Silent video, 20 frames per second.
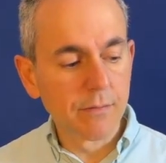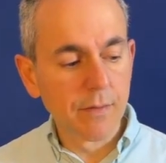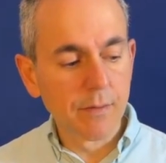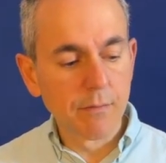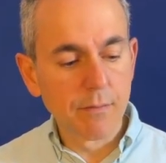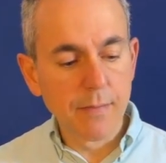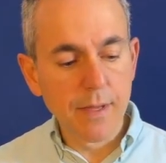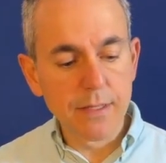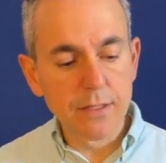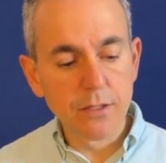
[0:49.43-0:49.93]

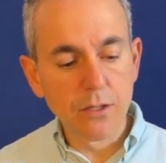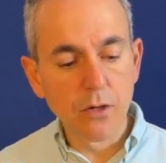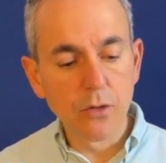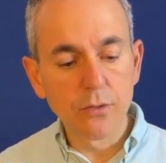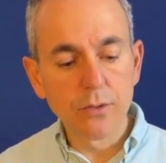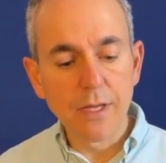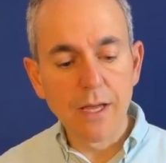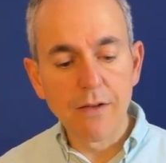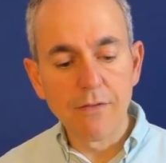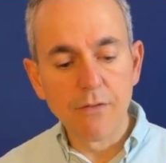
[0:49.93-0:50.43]
Bass note
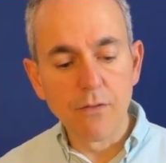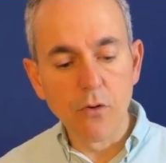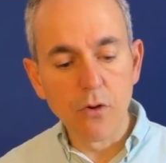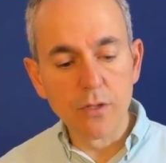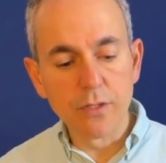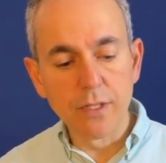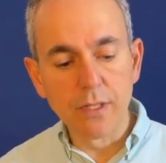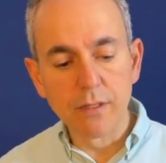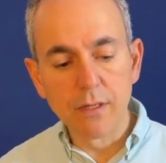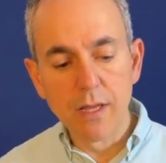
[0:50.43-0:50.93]
and
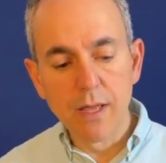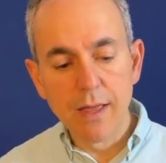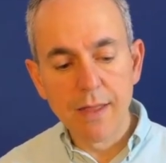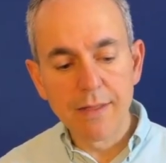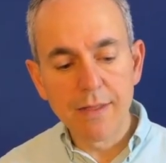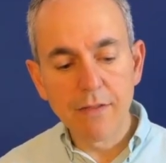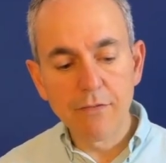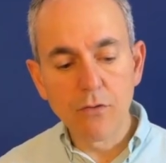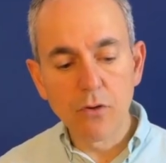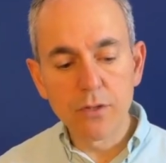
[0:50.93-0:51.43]
voicing.
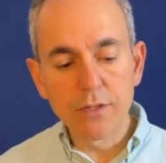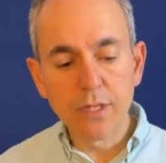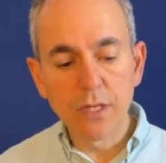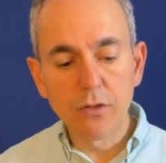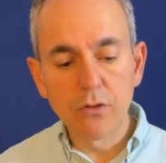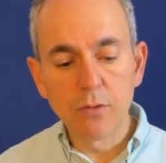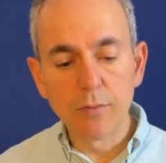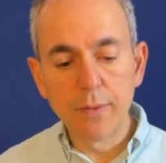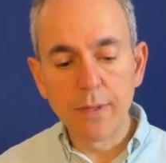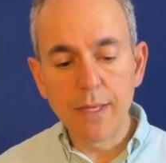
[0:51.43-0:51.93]
That voicing
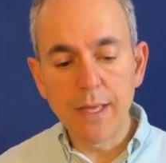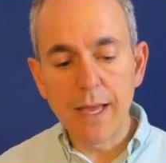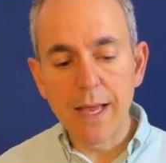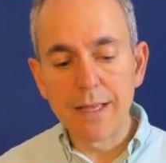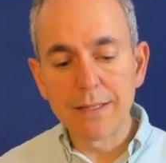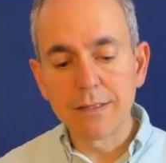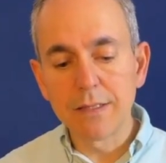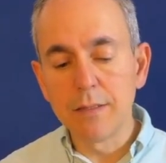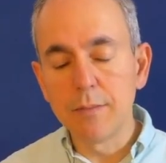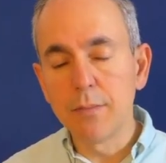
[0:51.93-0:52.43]
could be as
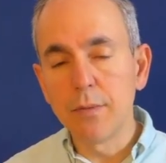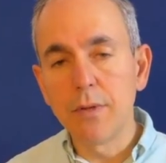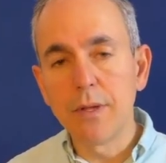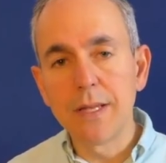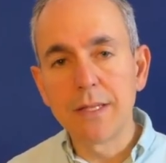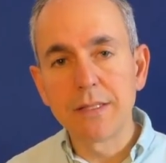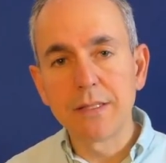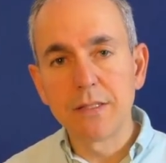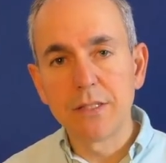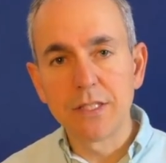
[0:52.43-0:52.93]
simple
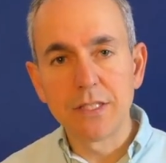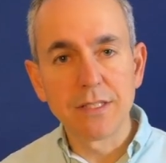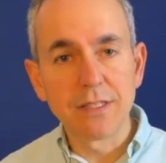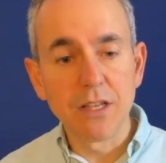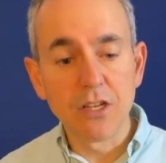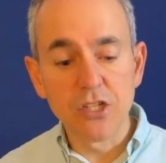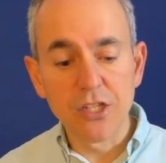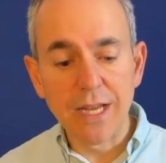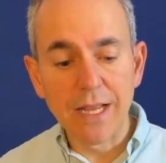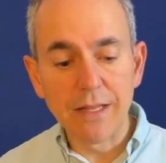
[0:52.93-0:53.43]
as just the
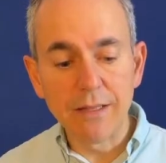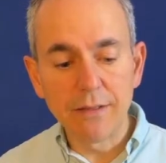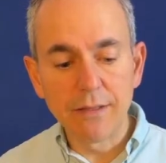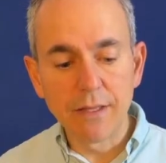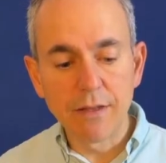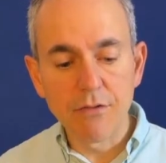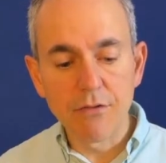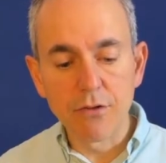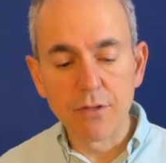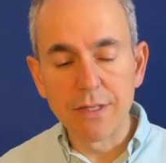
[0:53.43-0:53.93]
shell, the
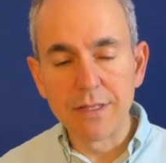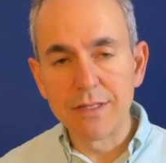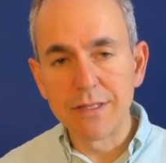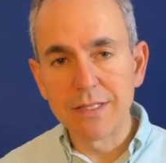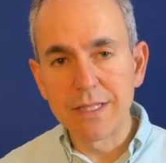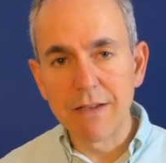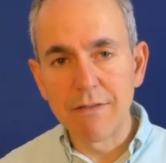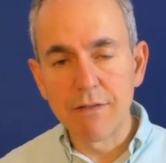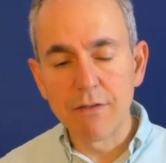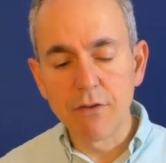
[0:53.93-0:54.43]
third and the
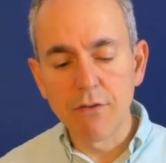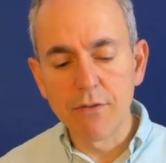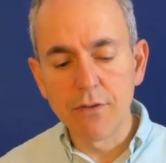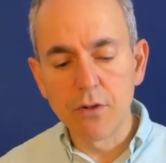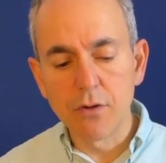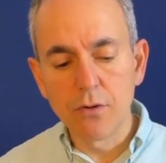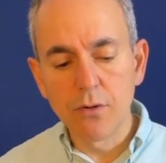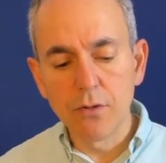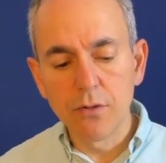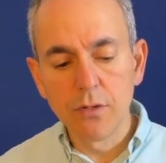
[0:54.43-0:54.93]
seventh of the
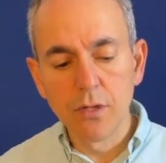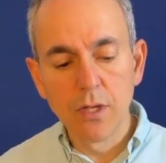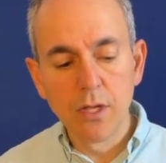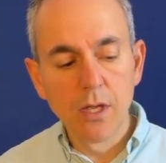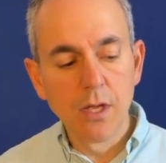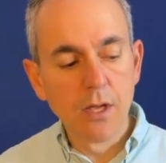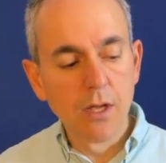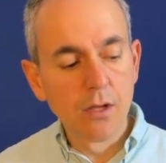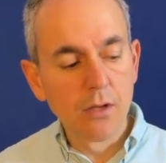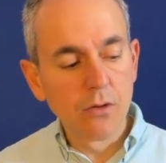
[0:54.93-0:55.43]
chord.
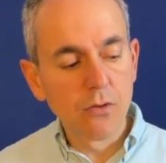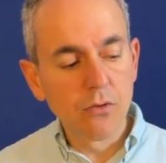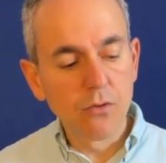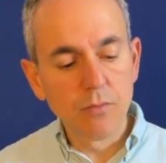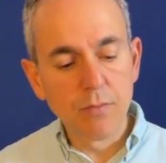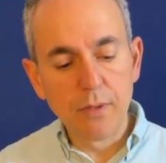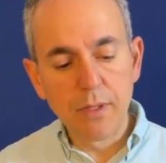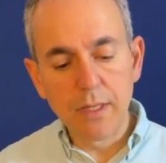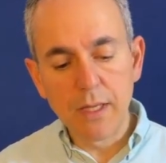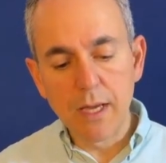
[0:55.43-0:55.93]
Could
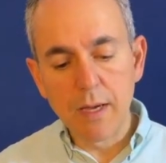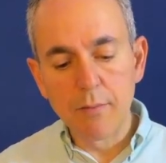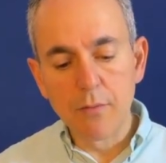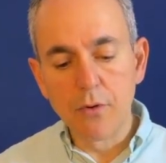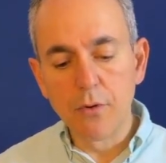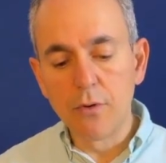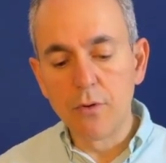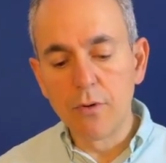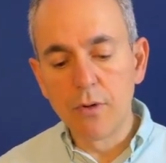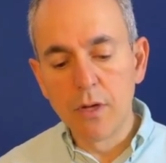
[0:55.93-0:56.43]
be a
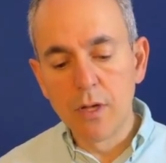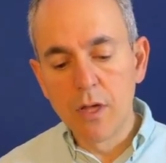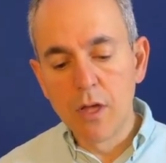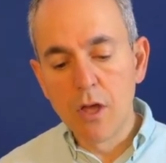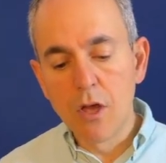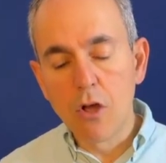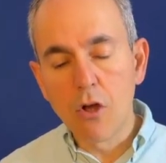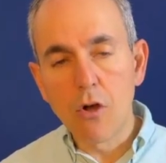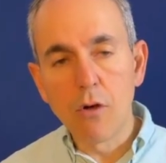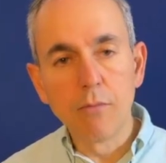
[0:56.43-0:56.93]
more
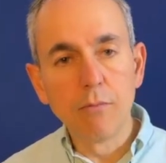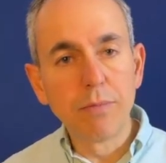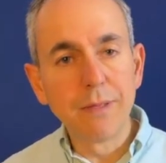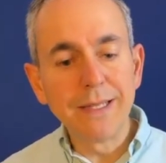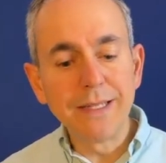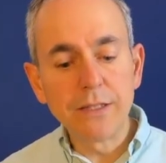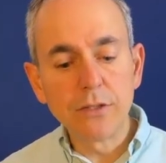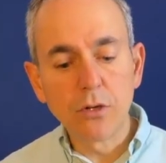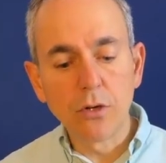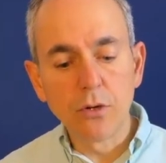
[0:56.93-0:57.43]

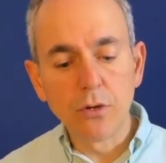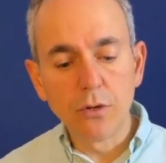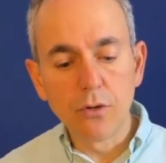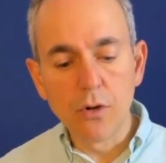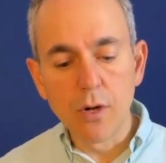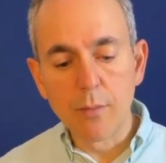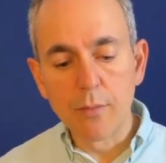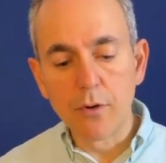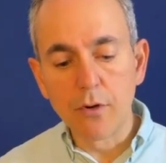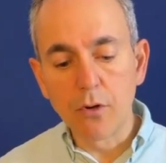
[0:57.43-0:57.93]
complete chord or
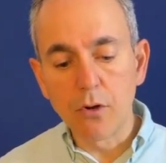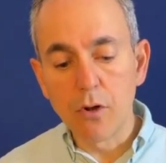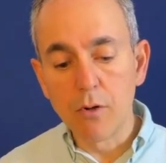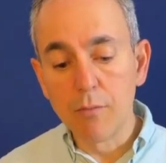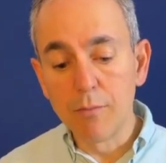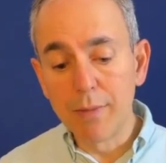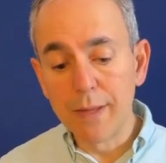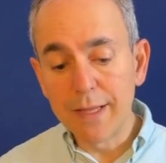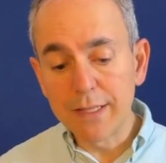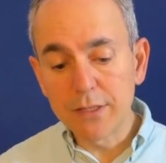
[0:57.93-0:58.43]
a more
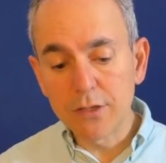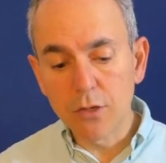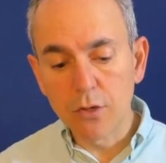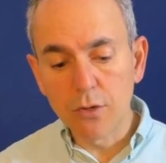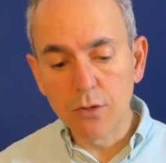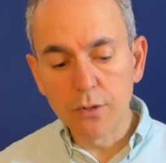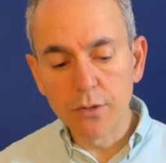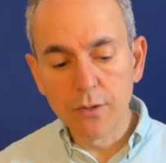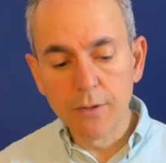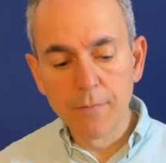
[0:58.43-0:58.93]
complex
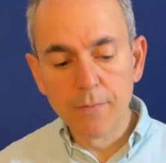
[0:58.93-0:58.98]
chord.